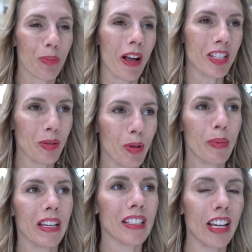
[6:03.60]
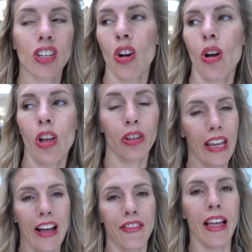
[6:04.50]
as possible because I know I
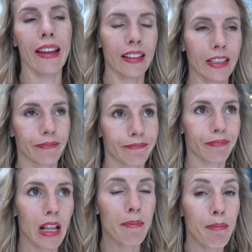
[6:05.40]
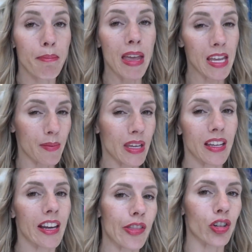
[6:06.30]
only have like
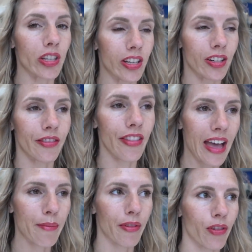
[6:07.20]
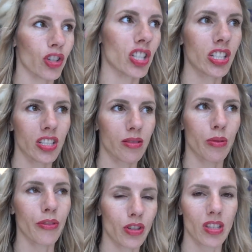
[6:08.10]
maybe another year of that before she
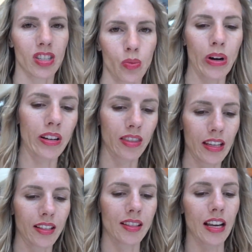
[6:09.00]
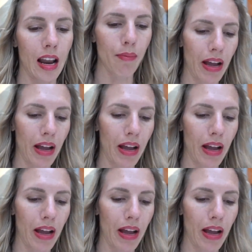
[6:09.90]
just refuses to wear things that I